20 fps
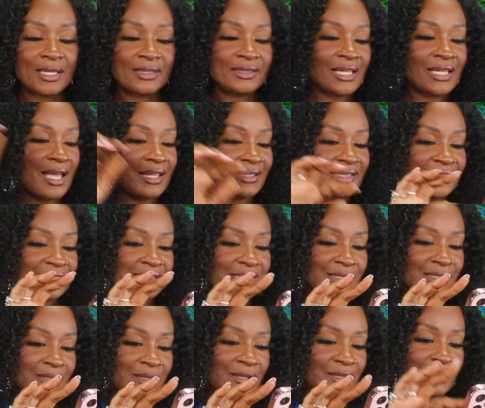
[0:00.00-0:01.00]
Y'all
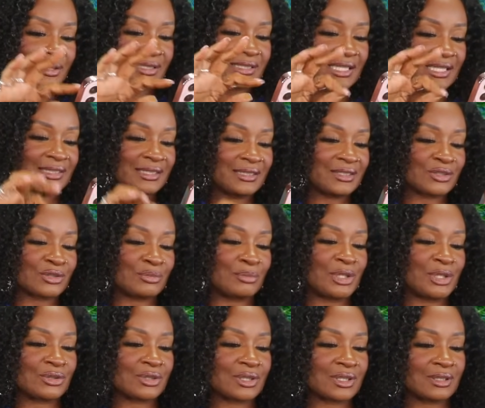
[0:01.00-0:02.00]
listen, hold on, because I think there's
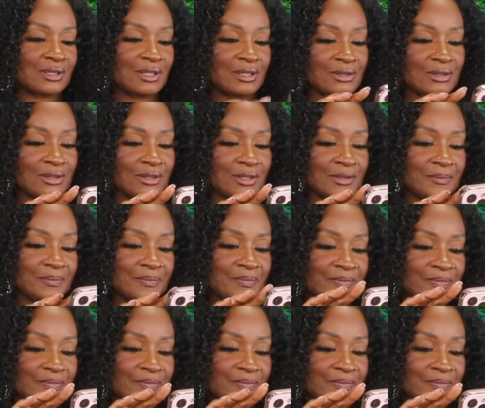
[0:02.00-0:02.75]
music. Hold on.